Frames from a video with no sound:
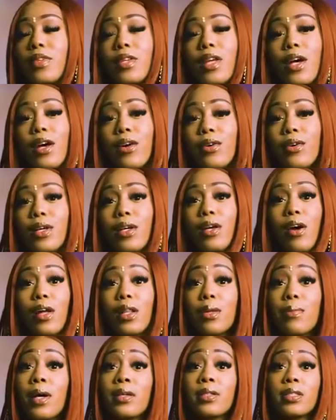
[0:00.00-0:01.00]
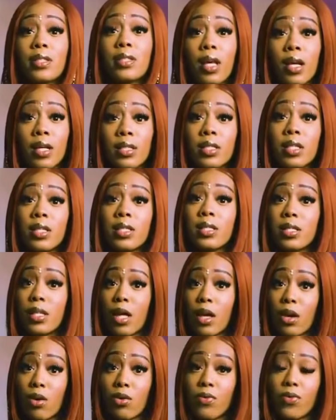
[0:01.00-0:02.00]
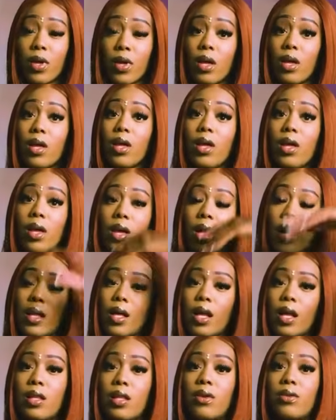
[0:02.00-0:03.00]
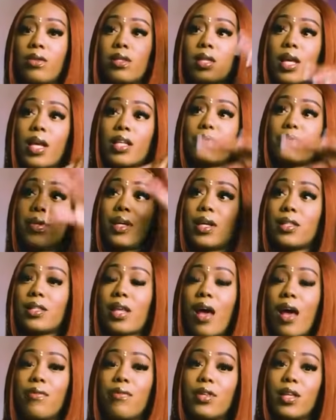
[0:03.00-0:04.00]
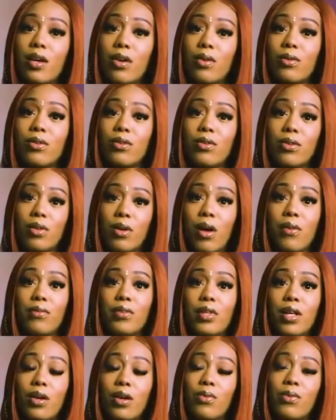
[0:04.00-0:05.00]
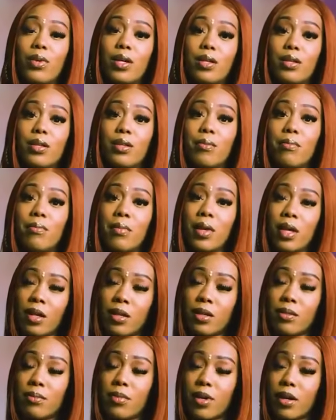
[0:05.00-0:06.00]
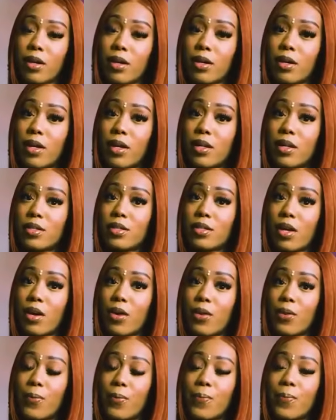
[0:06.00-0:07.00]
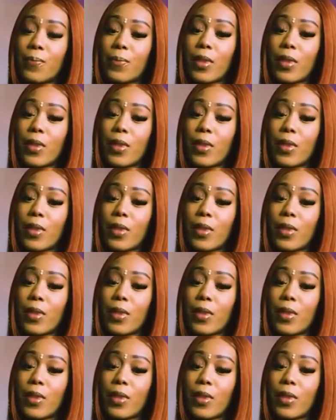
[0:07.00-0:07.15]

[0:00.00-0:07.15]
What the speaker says: No, he all about sex, himself. And I know sex because I've dealt with men, Mark. So,